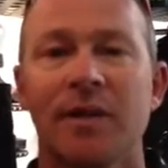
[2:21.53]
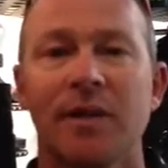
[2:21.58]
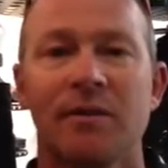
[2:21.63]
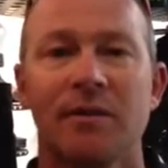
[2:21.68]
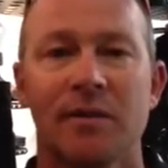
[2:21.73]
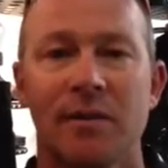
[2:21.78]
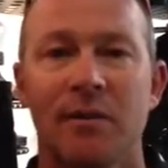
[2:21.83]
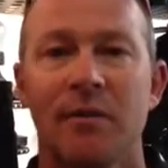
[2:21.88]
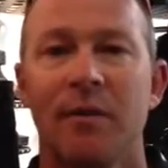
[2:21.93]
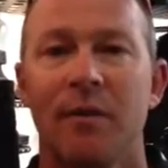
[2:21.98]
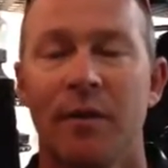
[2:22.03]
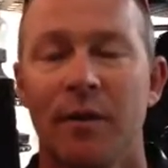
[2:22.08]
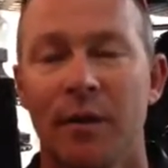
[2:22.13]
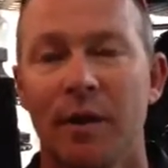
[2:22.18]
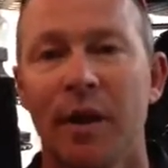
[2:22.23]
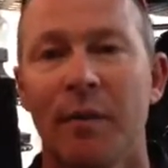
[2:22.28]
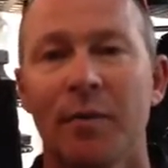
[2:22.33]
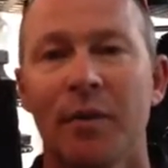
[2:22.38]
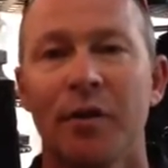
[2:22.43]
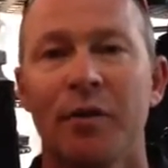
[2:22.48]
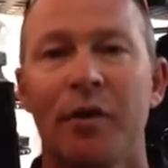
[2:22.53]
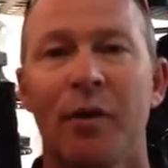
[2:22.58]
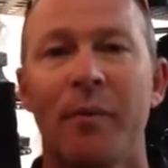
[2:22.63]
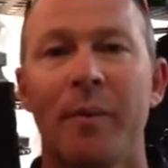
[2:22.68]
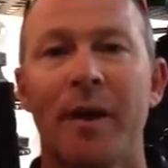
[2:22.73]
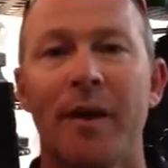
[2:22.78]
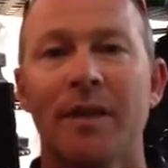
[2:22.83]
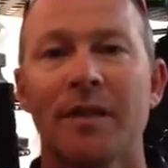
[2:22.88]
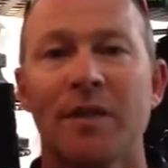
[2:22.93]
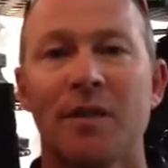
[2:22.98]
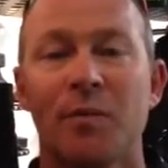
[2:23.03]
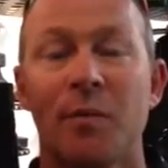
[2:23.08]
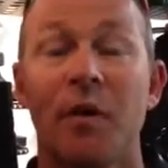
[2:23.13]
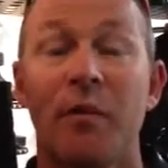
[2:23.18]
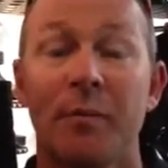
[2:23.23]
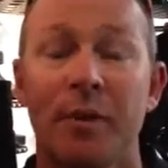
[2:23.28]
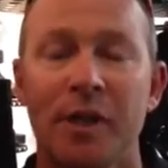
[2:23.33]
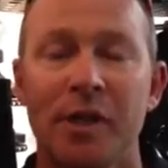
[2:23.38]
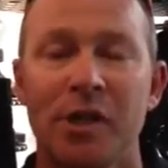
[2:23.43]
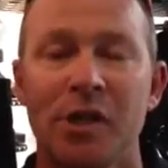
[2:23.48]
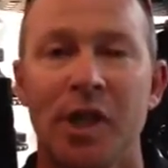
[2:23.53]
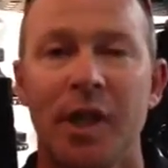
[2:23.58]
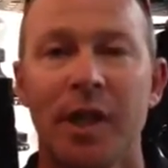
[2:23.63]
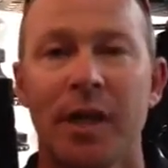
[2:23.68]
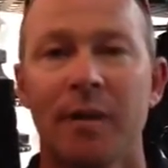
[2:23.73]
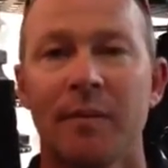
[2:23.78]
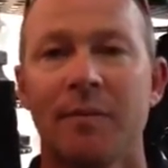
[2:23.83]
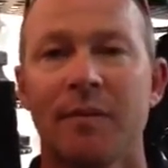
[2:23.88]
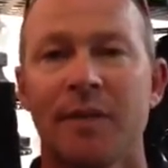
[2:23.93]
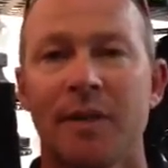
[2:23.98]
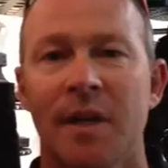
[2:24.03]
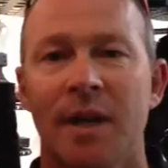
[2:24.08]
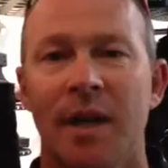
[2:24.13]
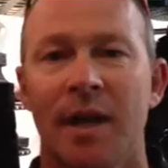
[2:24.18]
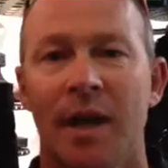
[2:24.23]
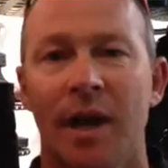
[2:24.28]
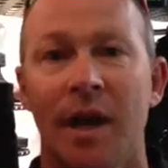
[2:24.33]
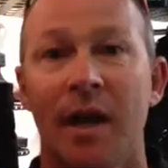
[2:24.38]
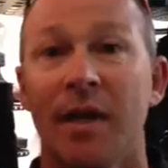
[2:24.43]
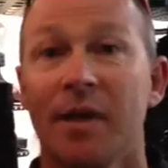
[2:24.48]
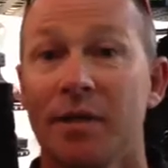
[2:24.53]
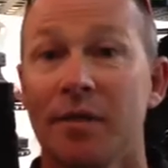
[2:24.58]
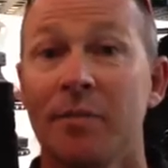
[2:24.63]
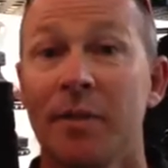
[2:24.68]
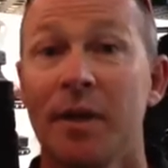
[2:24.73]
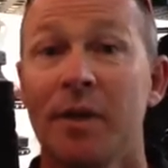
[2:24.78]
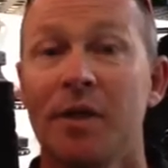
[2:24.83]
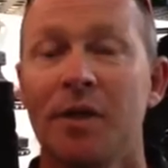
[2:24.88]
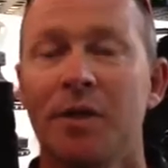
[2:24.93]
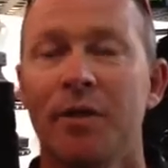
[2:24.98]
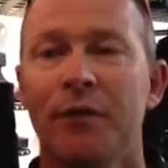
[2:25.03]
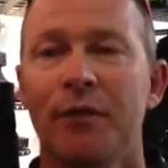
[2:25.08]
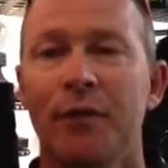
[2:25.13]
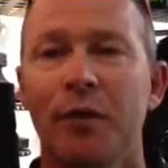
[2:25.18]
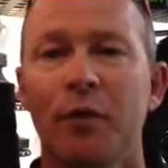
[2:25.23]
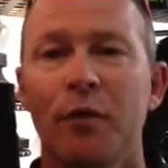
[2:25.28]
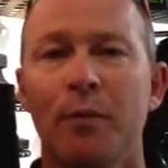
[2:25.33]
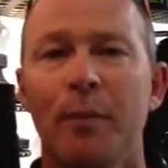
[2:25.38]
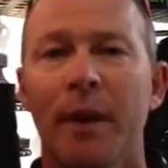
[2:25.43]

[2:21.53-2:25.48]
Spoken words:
There was a couple of dropouts as well, Pete Jacobs, to mention a few.